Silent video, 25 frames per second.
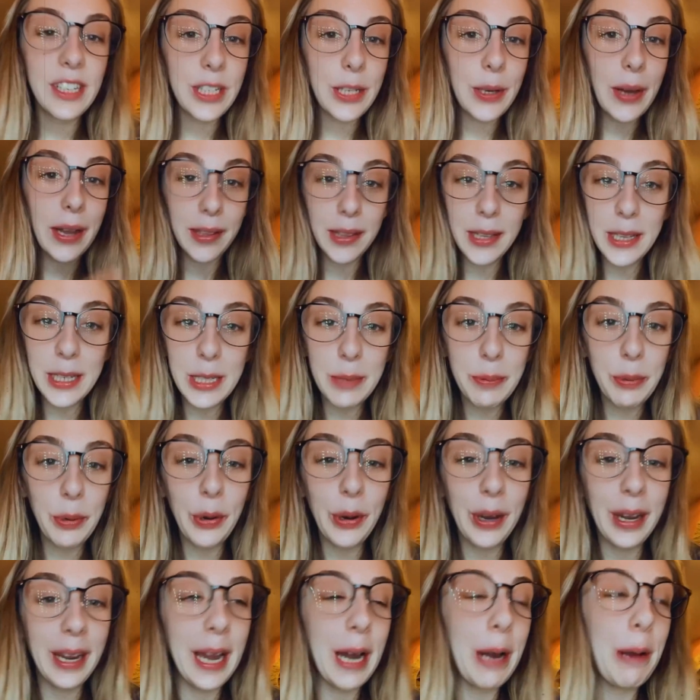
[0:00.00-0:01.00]
so at this
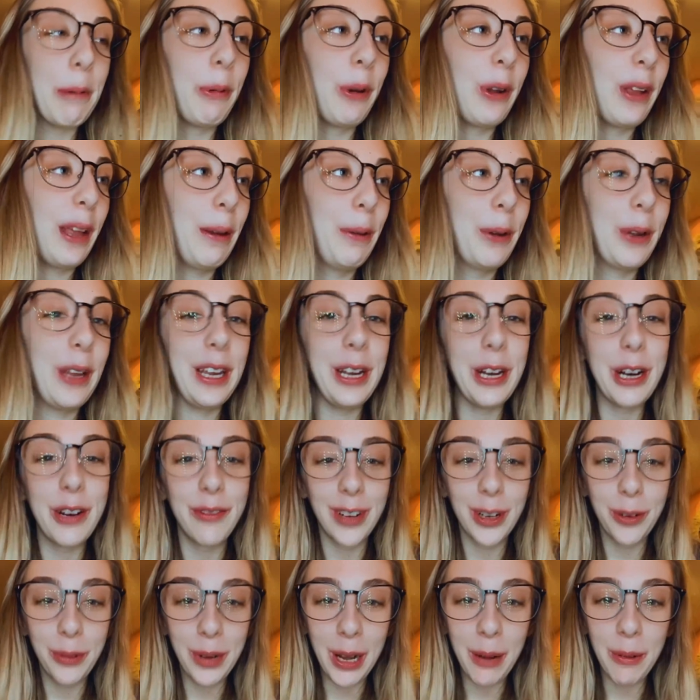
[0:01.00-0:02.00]
point, I'm really, really
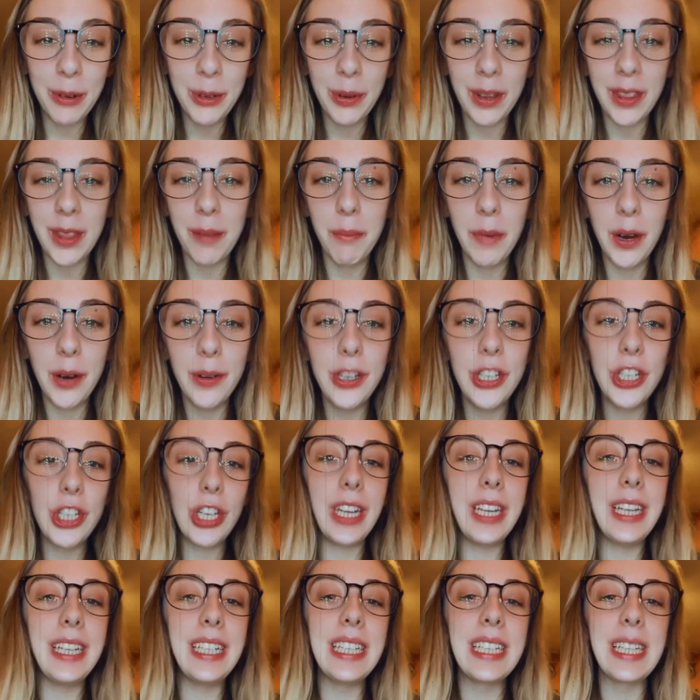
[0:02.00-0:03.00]
overwhelmed with
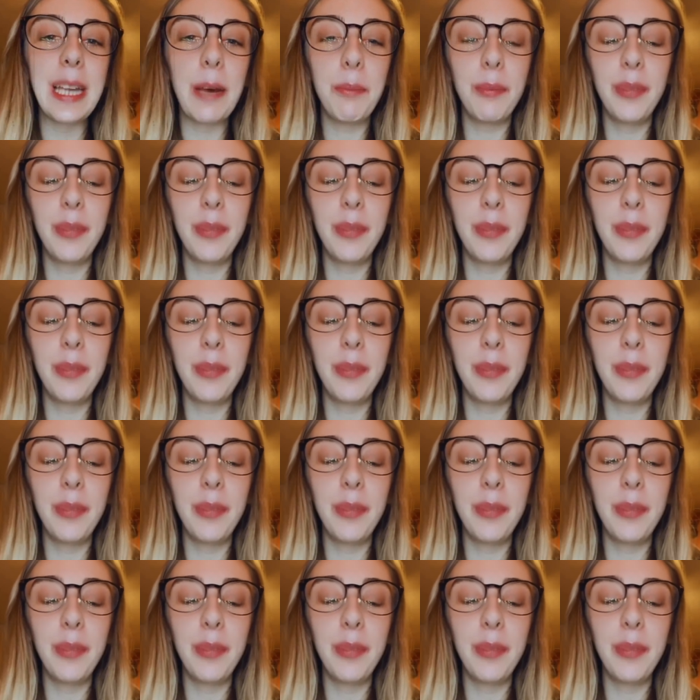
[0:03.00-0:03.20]
emotions.